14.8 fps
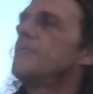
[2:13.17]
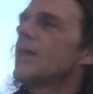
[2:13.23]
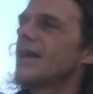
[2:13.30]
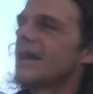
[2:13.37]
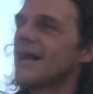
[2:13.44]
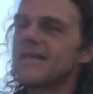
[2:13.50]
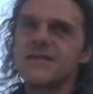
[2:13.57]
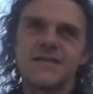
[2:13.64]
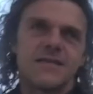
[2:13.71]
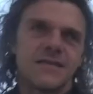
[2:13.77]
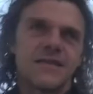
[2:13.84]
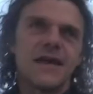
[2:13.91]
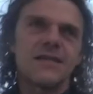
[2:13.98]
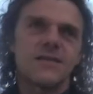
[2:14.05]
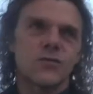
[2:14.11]
And
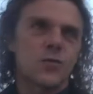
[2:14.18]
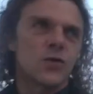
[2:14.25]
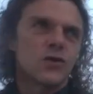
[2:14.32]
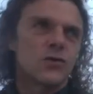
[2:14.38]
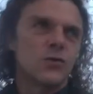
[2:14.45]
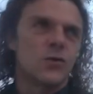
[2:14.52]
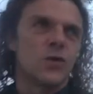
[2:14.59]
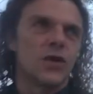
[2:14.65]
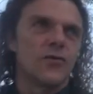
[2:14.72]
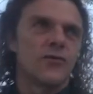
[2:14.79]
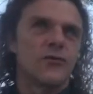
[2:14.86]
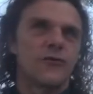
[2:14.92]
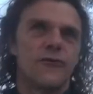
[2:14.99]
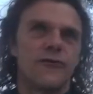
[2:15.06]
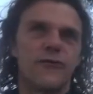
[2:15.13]
that's what you want,
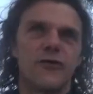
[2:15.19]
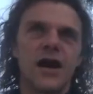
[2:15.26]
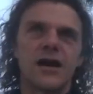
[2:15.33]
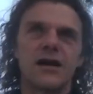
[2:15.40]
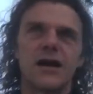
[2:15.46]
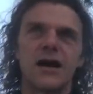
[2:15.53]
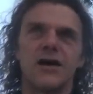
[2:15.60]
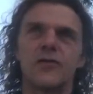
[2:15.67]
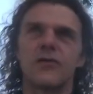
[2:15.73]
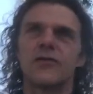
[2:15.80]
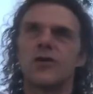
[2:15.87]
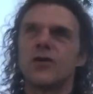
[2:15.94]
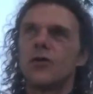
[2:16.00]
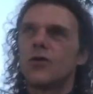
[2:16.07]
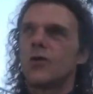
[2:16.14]
to find out
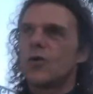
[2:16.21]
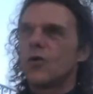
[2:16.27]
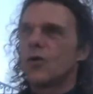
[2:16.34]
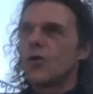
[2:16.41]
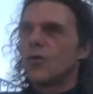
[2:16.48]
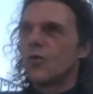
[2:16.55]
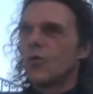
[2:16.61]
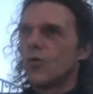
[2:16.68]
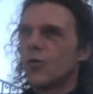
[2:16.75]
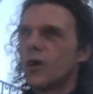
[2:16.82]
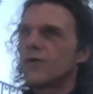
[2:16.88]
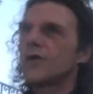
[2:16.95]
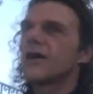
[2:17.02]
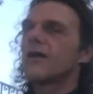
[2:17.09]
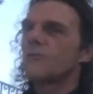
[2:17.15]

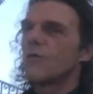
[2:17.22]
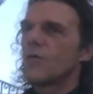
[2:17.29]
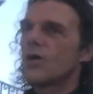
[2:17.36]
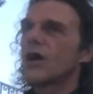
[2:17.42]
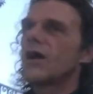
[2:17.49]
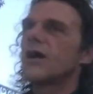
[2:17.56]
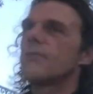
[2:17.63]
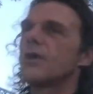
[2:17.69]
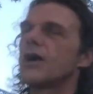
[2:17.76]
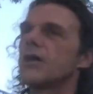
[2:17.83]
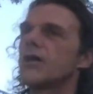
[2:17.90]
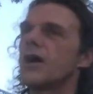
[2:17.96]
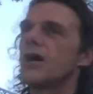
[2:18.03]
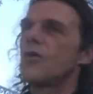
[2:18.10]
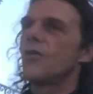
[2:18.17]
where am I
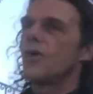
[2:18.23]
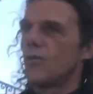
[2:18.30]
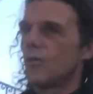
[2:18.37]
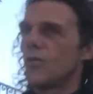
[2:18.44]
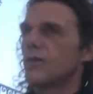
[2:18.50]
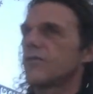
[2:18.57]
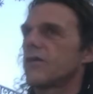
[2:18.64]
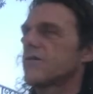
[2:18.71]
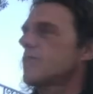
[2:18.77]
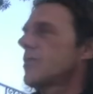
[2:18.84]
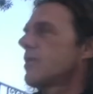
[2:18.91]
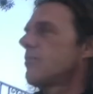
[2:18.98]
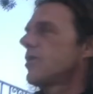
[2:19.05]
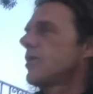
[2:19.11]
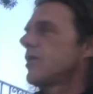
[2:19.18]
now and what does
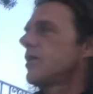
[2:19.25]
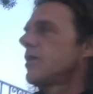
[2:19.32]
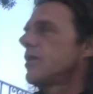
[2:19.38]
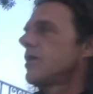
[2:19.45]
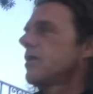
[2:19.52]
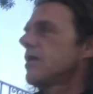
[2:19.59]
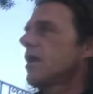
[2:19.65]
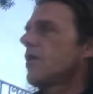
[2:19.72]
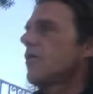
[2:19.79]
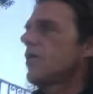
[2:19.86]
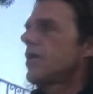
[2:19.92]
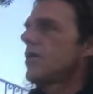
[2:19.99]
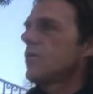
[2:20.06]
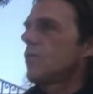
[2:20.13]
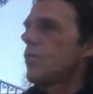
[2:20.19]
my body need now
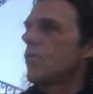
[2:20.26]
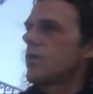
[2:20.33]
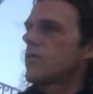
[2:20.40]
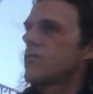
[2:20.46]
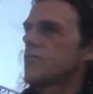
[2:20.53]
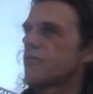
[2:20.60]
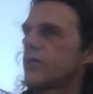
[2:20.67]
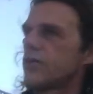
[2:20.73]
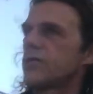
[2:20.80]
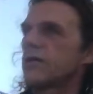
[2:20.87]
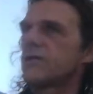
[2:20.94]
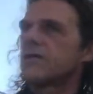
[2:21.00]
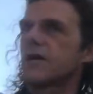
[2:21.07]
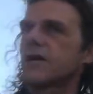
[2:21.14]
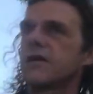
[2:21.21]
and which
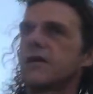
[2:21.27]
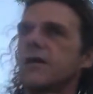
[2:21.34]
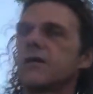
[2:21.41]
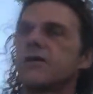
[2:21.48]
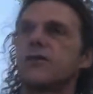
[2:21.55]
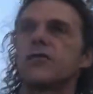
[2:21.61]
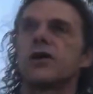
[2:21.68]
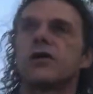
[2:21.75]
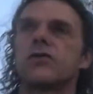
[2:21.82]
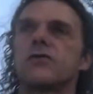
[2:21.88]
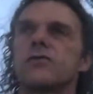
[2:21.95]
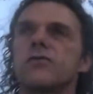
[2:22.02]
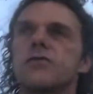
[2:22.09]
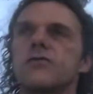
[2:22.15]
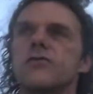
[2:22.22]
breathing technique do I
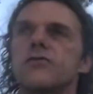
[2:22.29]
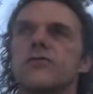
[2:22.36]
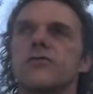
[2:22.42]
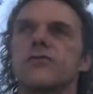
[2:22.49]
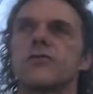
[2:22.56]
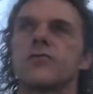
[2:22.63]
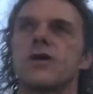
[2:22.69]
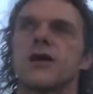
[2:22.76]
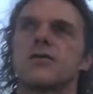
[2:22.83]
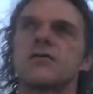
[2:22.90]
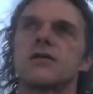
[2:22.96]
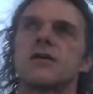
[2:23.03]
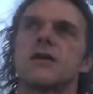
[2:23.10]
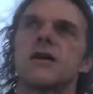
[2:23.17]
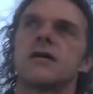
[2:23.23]
use to
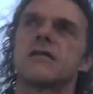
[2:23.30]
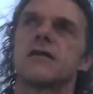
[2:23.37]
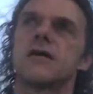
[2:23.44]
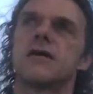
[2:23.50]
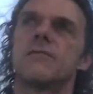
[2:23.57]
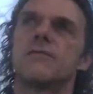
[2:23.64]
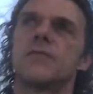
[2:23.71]
actually get there.